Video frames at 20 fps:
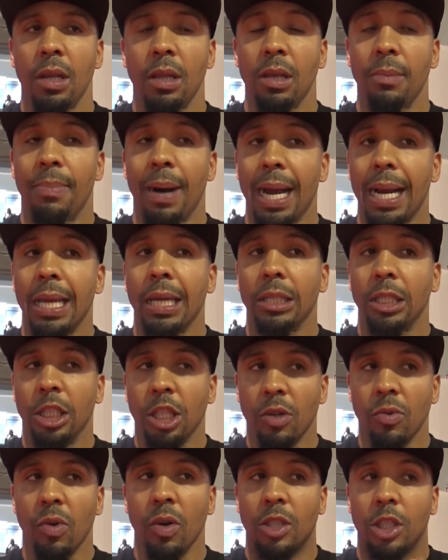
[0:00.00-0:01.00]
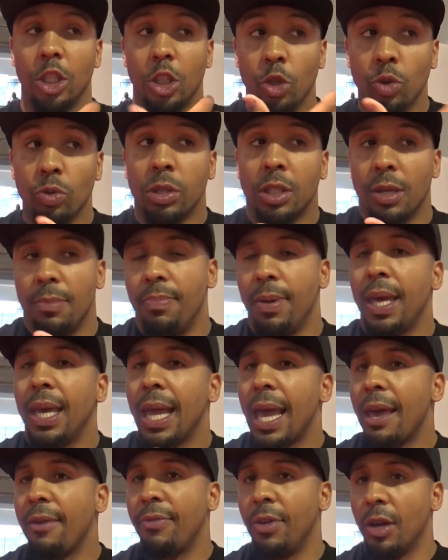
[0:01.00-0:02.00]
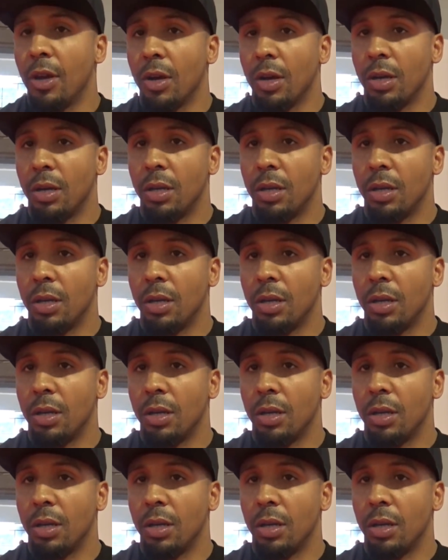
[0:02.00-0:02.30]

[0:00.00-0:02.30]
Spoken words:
the body in general is used to being heavier.